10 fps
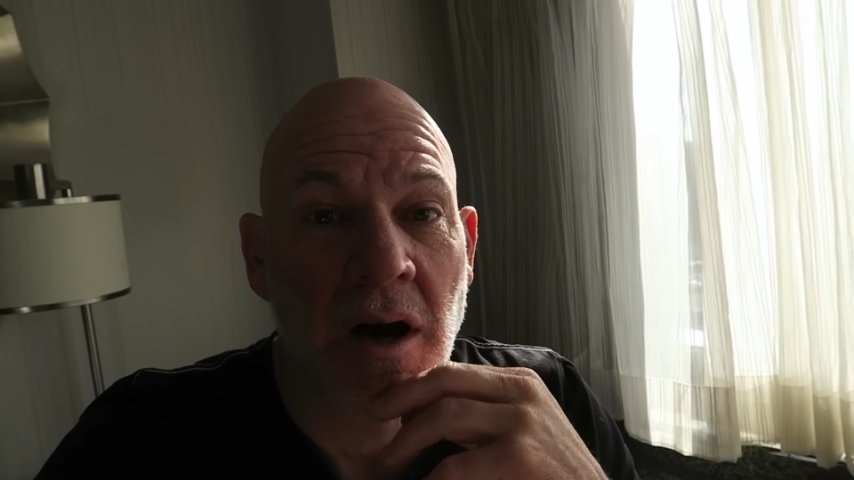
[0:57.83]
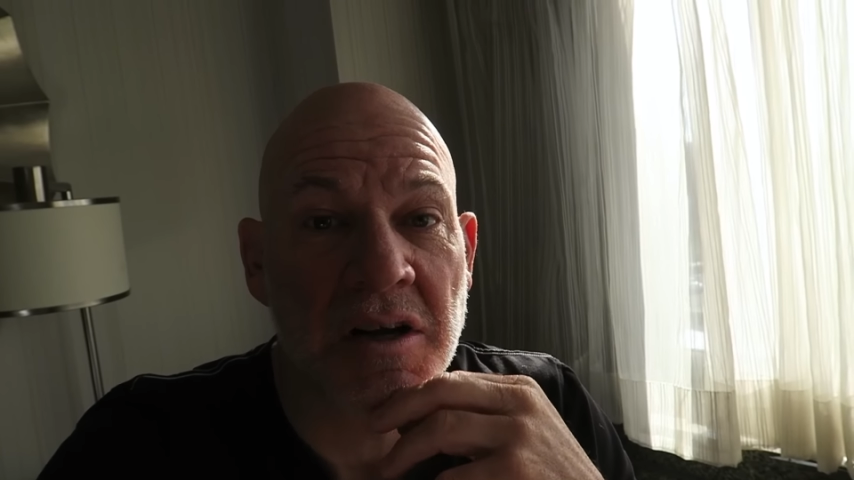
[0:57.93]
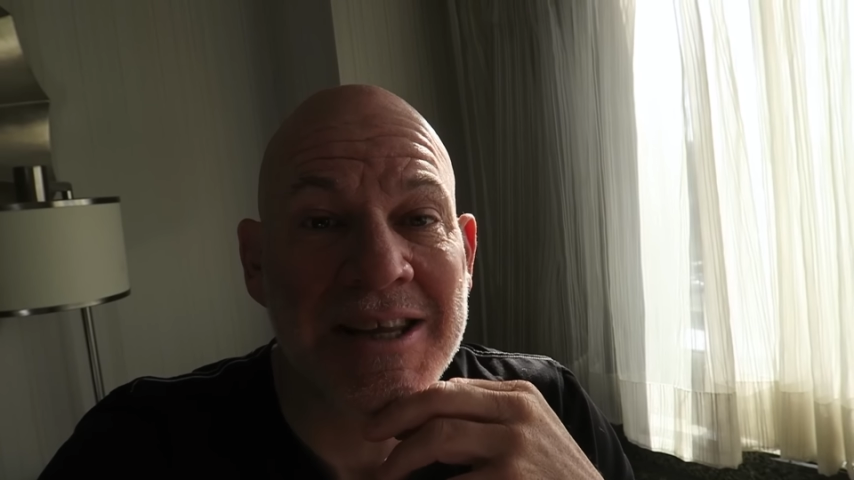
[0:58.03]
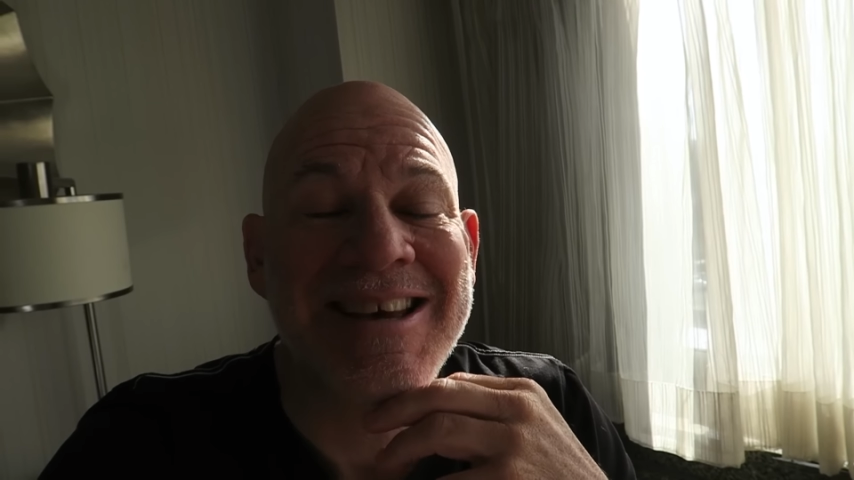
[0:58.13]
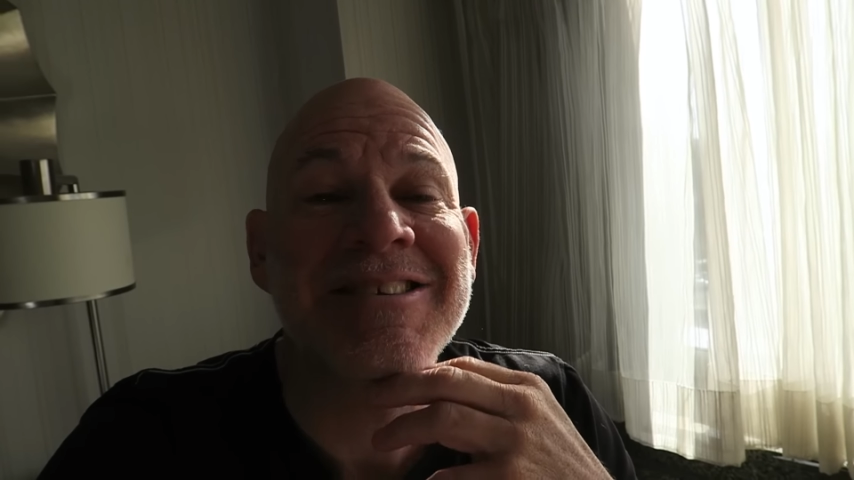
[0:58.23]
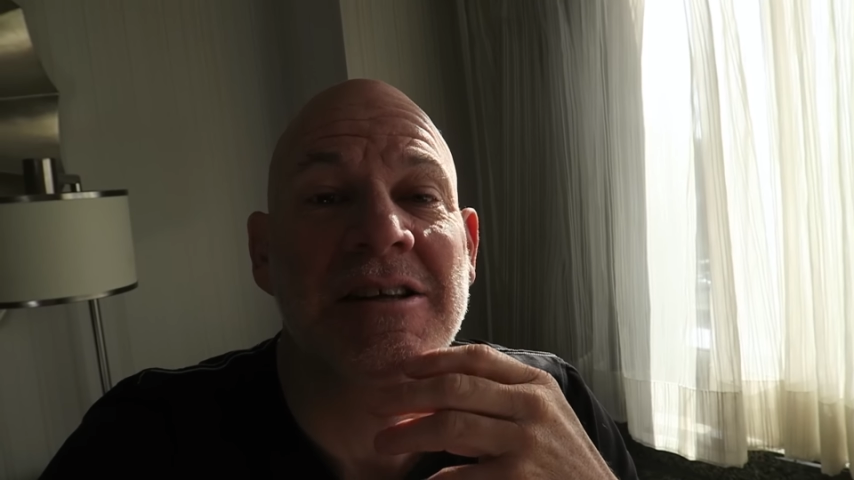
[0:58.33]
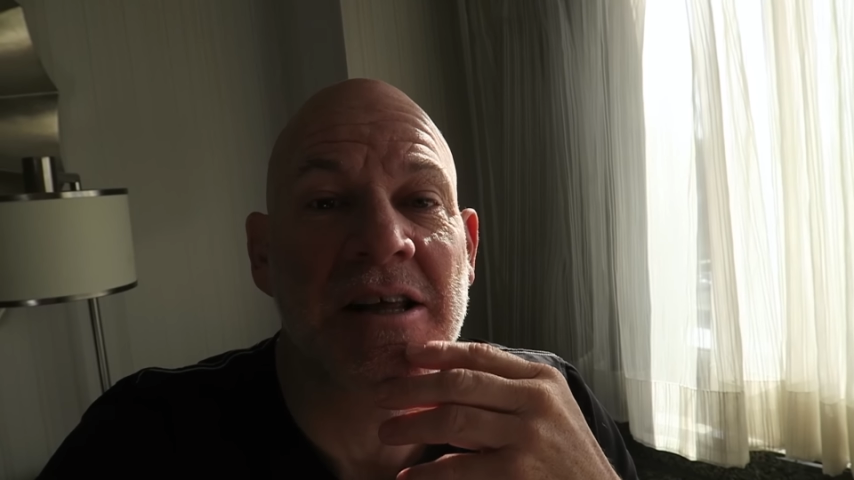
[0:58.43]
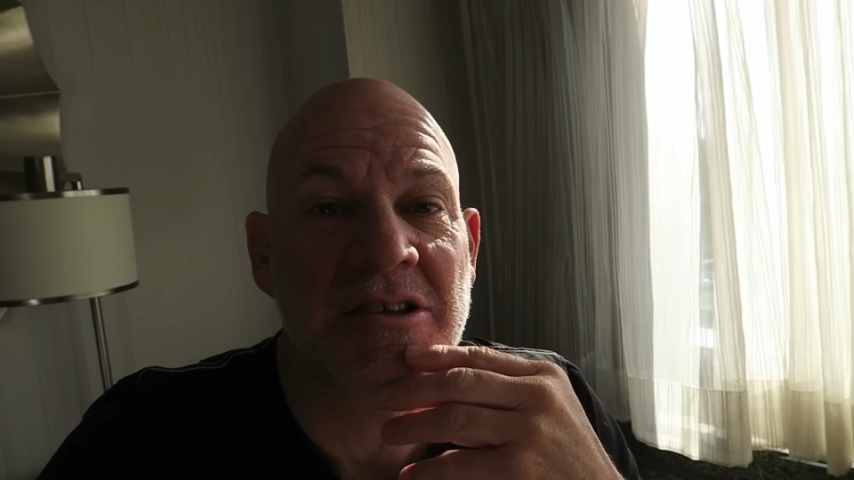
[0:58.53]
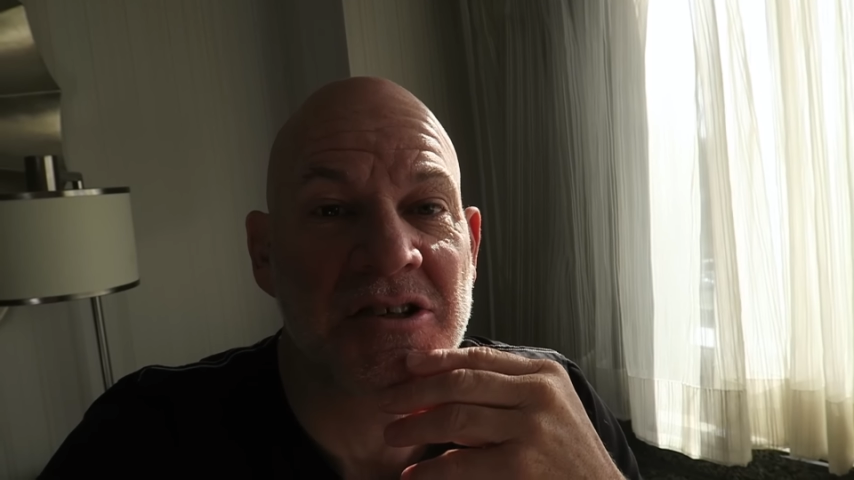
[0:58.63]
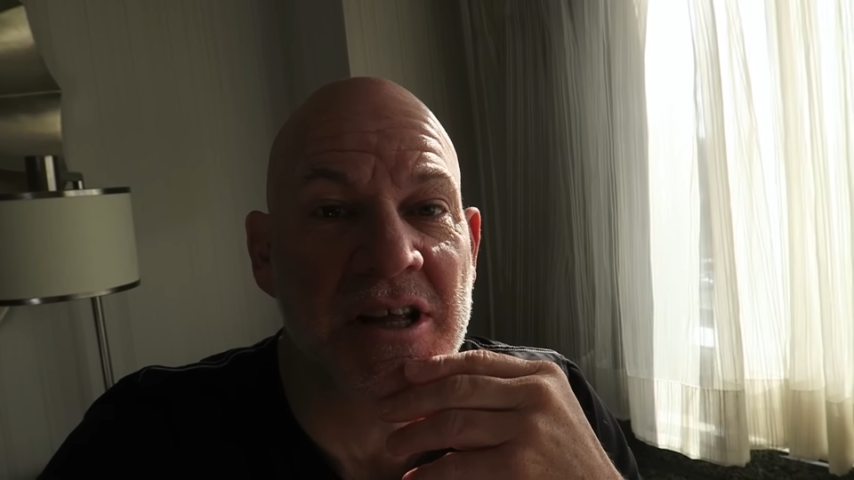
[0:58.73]
on
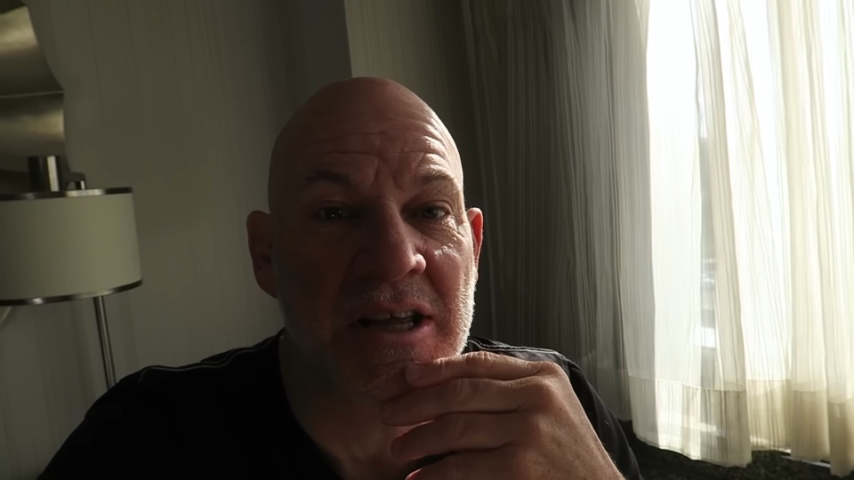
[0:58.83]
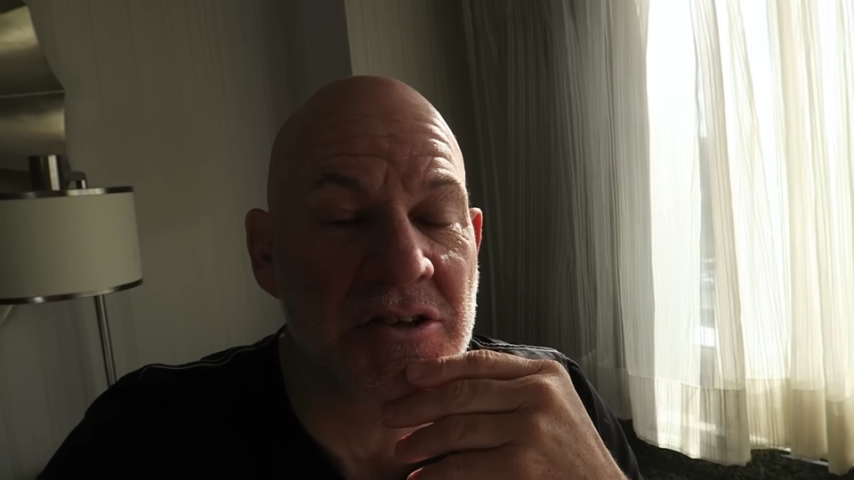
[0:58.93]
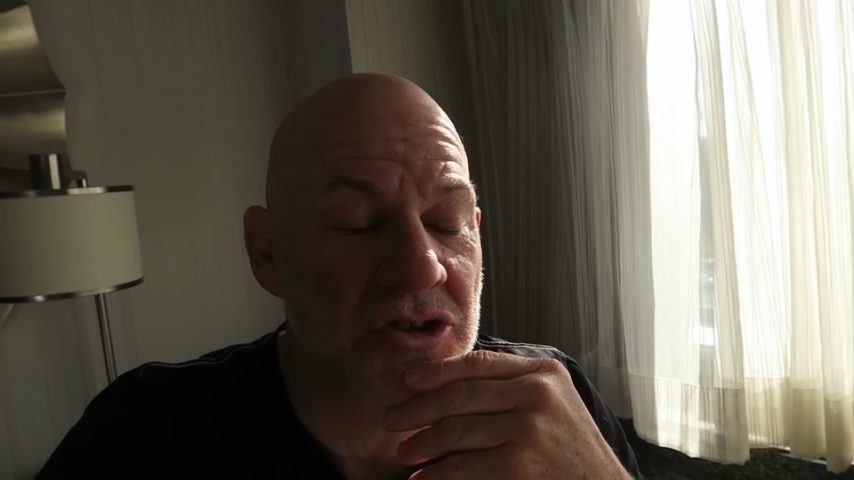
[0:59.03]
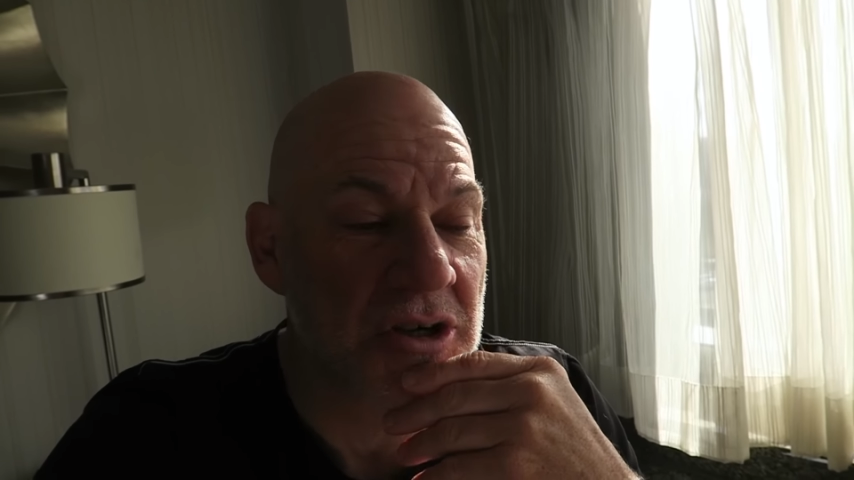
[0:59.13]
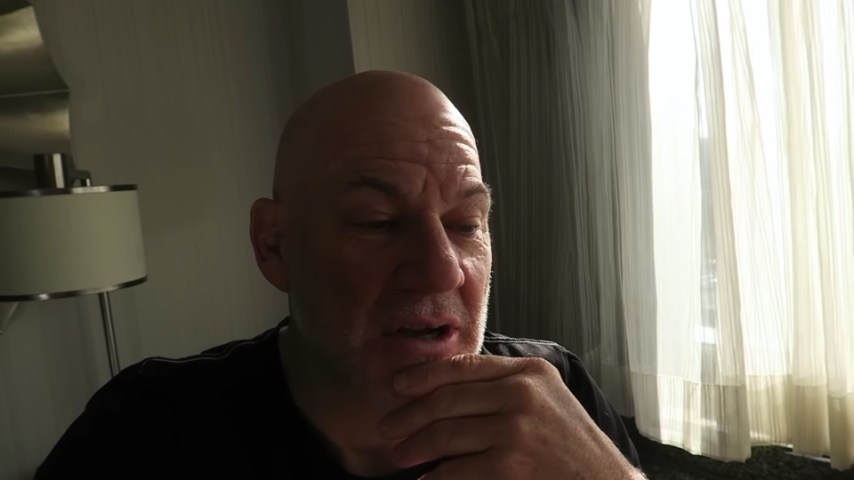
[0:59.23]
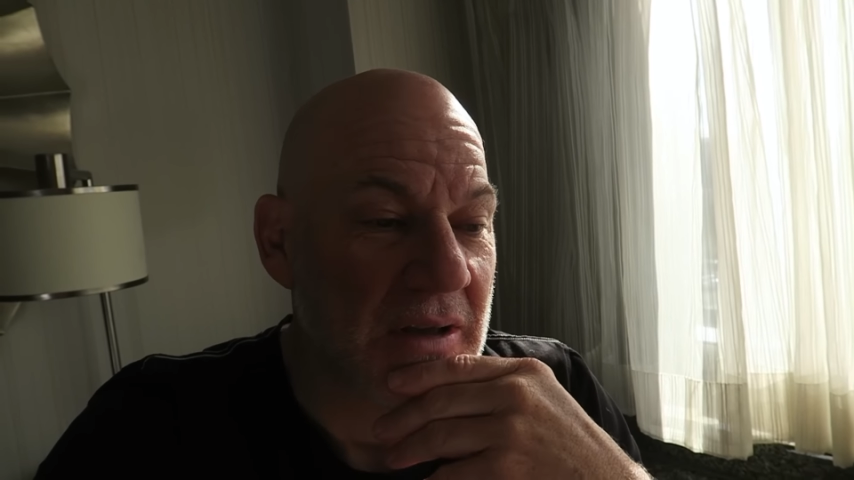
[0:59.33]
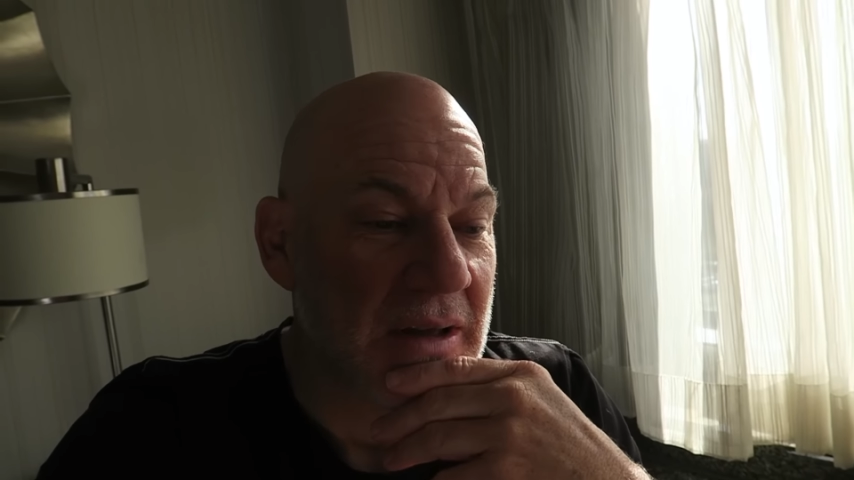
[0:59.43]
yesterday's stage.